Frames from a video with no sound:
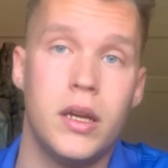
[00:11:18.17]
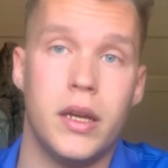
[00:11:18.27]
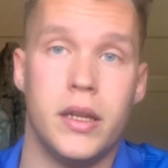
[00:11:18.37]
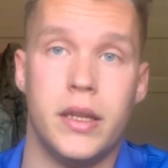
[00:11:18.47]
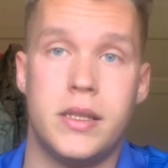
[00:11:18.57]

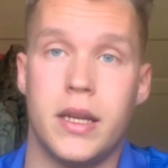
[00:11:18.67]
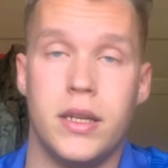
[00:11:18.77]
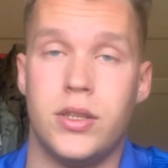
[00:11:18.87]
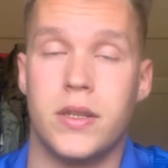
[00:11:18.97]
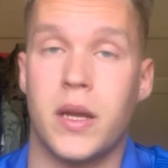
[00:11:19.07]
And they said
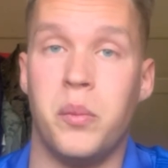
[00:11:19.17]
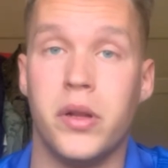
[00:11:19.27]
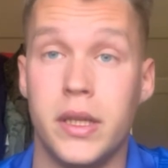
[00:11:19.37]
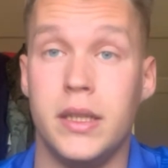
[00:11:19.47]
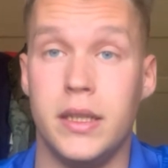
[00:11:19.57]
it's just
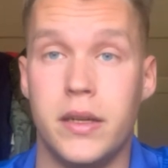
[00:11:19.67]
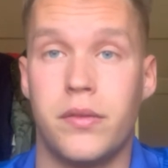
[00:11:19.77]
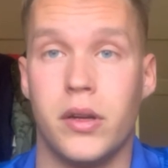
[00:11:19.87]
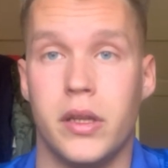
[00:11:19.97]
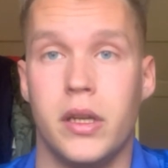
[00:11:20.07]
completely
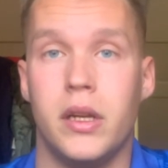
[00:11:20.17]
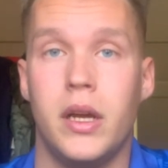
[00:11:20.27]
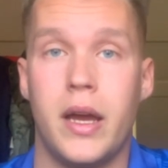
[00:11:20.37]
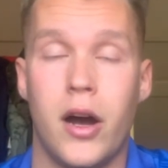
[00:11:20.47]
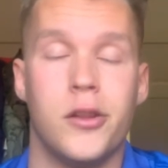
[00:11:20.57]
different than
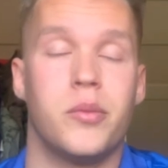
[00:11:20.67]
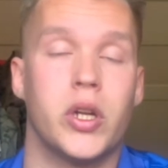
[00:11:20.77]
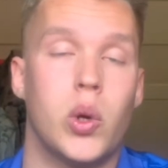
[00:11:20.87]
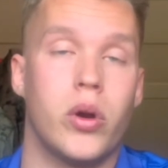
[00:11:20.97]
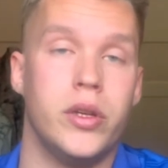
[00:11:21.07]
how the
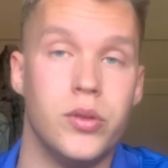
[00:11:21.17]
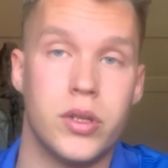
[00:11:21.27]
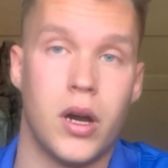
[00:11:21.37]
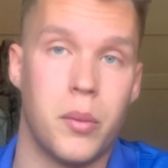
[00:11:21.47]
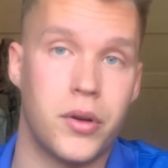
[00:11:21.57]
Marine Corps used
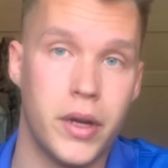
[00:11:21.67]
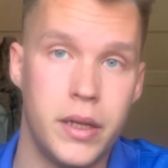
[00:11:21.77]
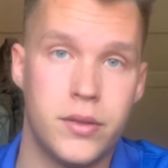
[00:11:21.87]
to operate.